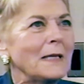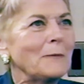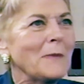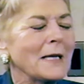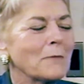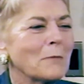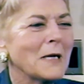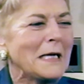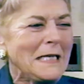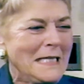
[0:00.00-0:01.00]
Right my,
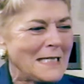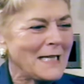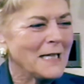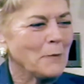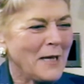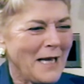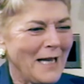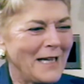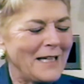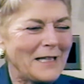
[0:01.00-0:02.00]
my Team
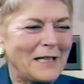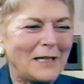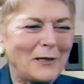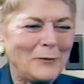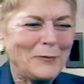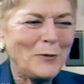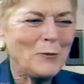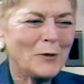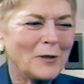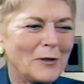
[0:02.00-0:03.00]
A um,
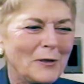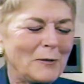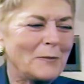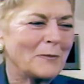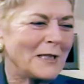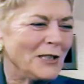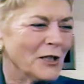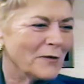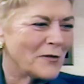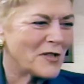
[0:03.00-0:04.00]
were my
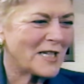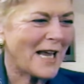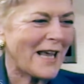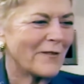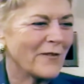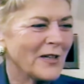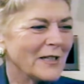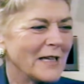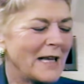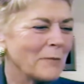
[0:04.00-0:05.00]
chief of staff
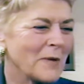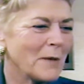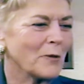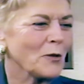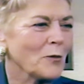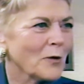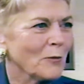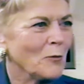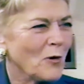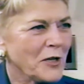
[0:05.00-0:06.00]
and, and people who were
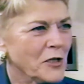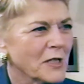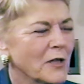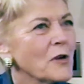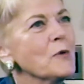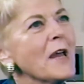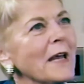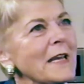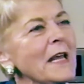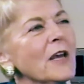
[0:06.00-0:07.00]
in Washington who had,